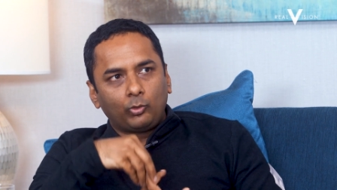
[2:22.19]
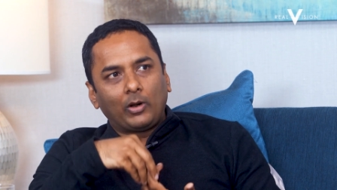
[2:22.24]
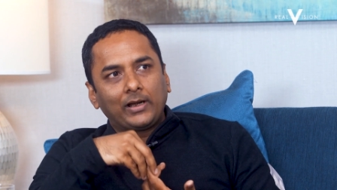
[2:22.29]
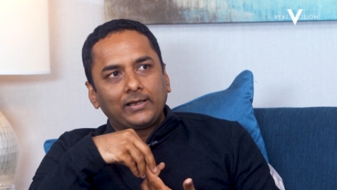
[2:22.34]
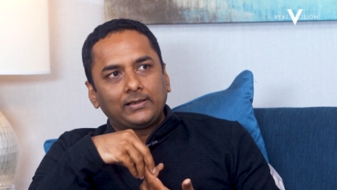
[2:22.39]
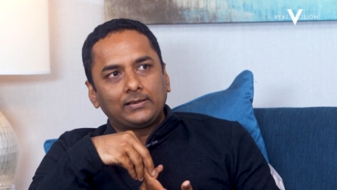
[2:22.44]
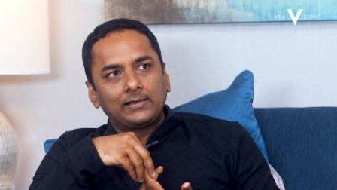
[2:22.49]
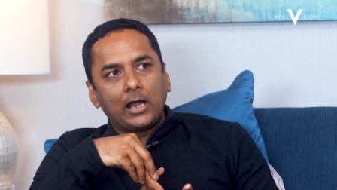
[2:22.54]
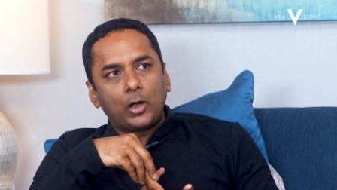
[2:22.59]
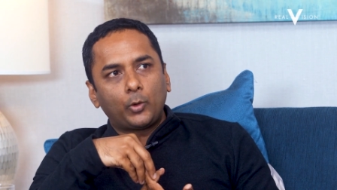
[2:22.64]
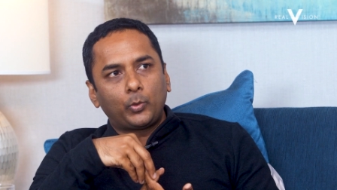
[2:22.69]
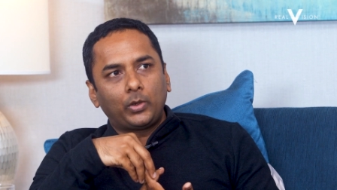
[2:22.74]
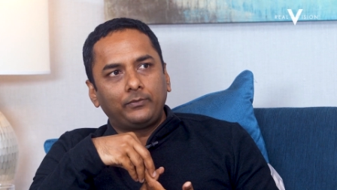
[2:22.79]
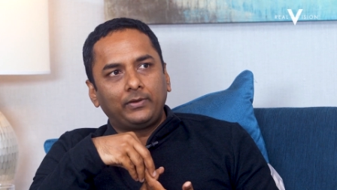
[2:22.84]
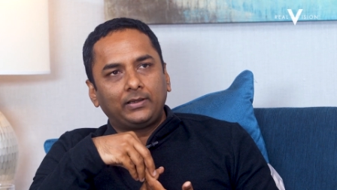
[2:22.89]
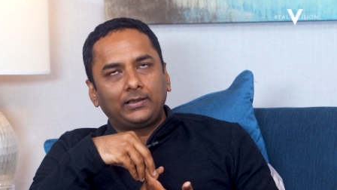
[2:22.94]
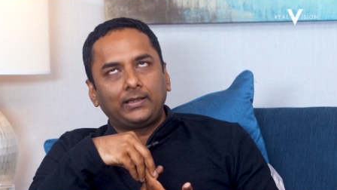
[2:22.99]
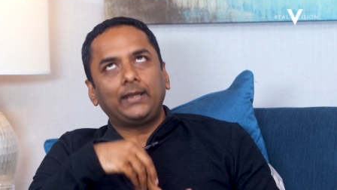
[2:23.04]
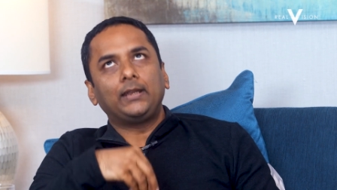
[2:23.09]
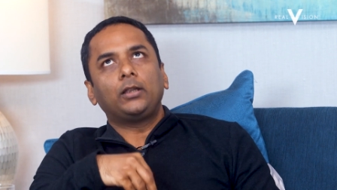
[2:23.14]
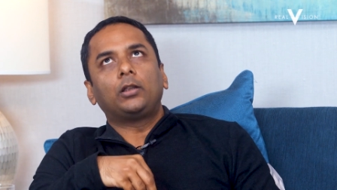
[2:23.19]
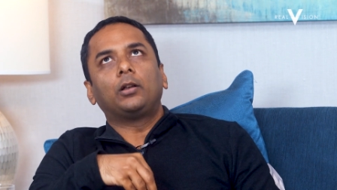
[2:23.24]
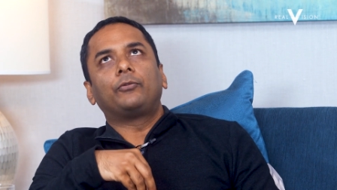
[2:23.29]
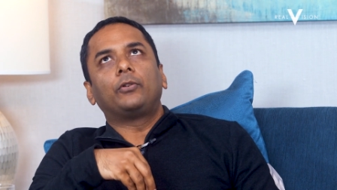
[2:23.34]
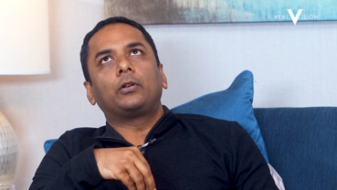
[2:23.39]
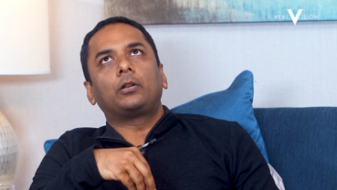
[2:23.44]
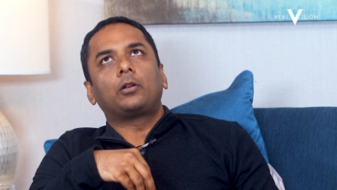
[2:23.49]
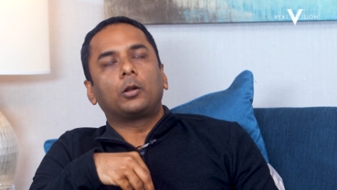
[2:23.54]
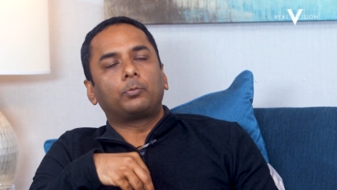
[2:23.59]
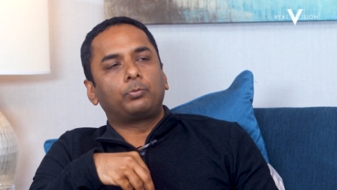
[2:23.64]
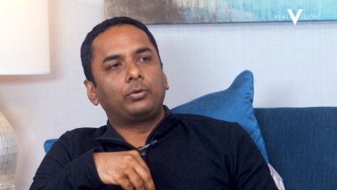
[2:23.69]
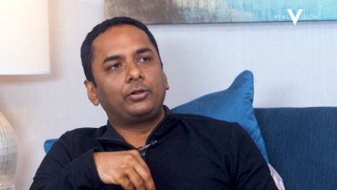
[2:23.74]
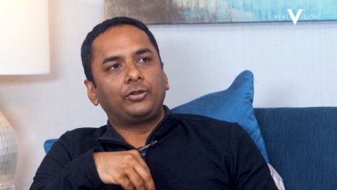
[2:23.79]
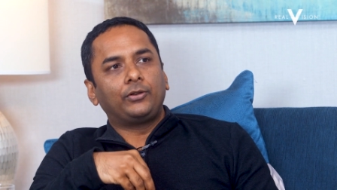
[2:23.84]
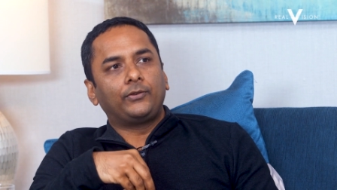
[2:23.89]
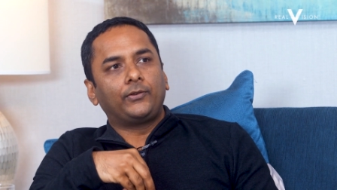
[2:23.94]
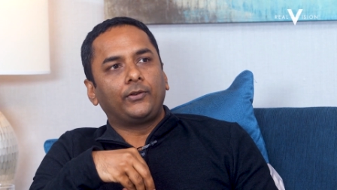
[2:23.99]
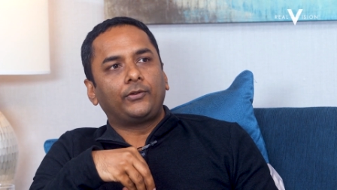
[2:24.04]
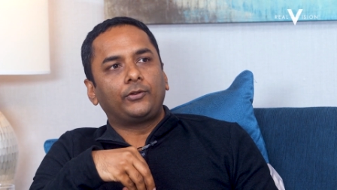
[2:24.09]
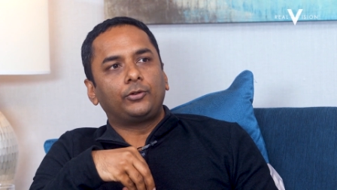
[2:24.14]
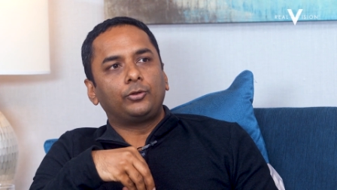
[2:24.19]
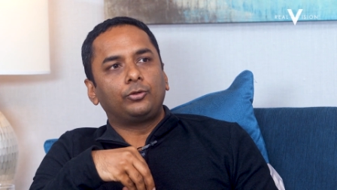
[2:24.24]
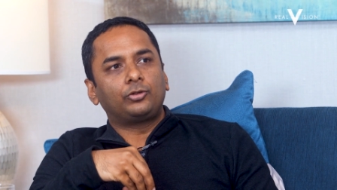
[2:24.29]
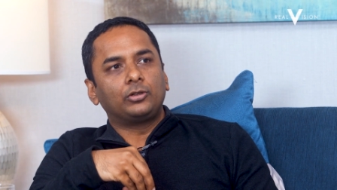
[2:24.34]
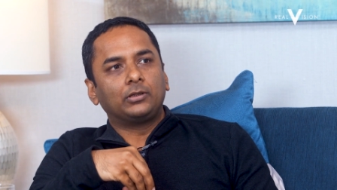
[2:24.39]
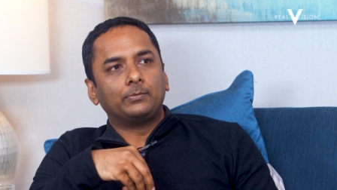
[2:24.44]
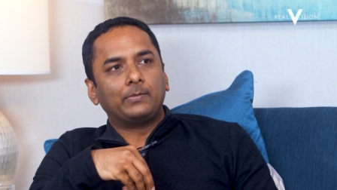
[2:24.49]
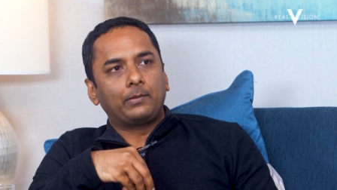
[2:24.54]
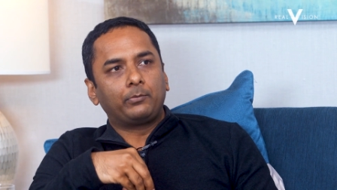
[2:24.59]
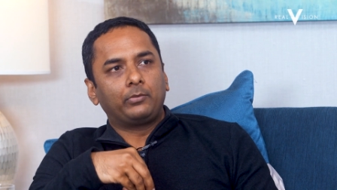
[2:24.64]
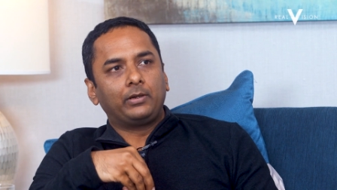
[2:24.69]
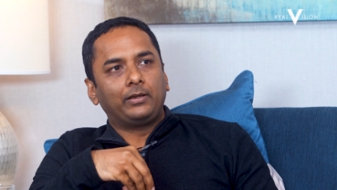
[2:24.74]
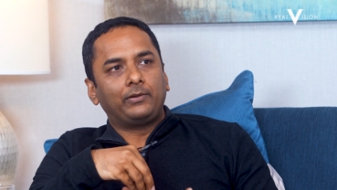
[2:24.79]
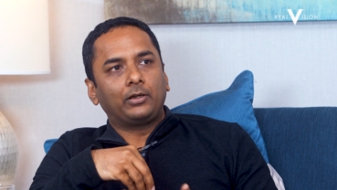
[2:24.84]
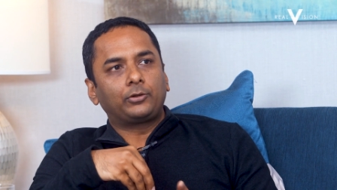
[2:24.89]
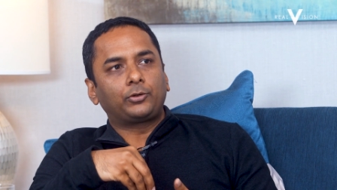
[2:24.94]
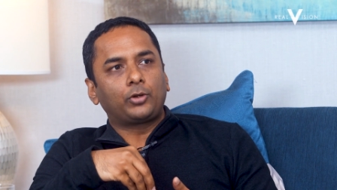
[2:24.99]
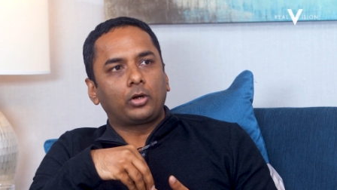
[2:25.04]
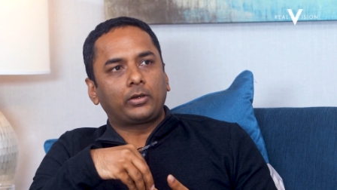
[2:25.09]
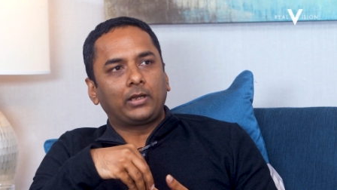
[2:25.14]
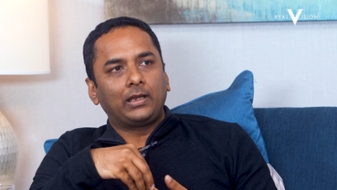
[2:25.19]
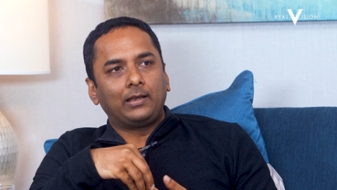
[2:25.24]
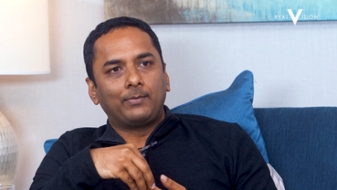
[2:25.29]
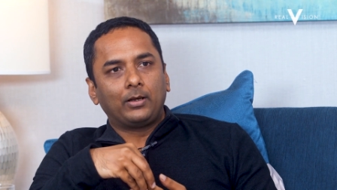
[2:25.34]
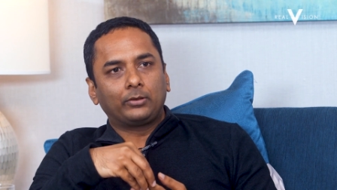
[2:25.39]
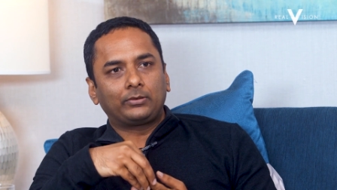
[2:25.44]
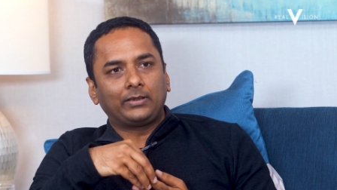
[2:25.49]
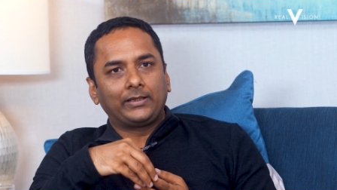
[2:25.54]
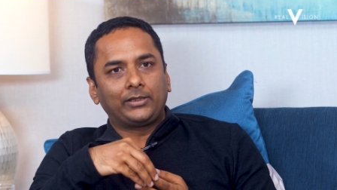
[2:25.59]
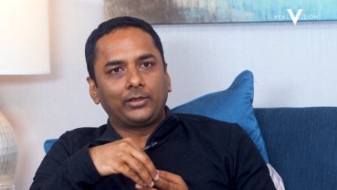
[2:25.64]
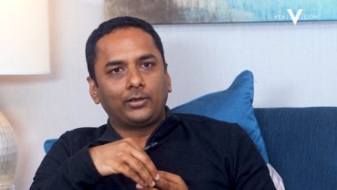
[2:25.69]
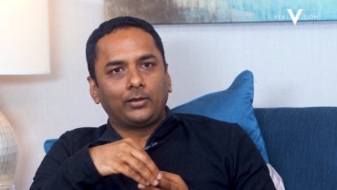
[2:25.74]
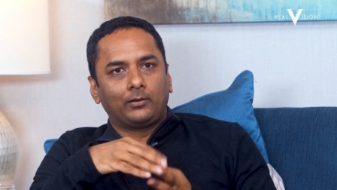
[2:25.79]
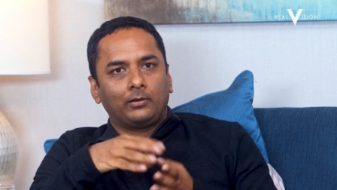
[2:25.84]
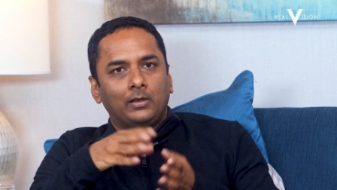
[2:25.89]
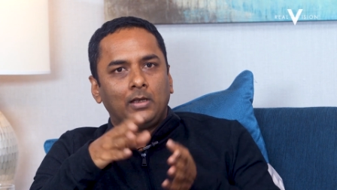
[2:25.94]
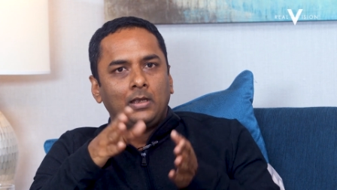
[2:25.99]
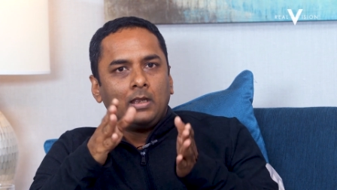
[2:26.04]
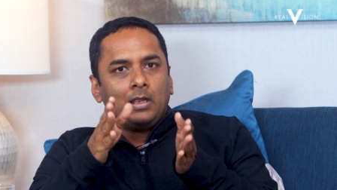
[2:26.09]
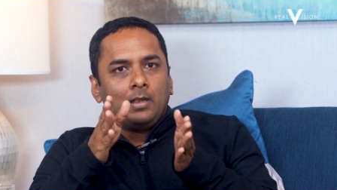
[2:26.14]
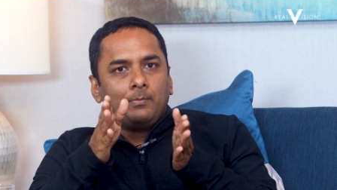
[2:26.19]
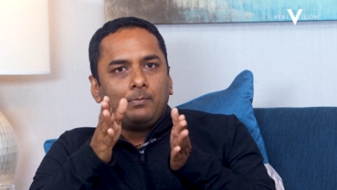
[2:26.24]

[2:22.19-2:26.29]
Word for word: Right now, when we think of a corporation's institutional memory, we are talking about like, you know,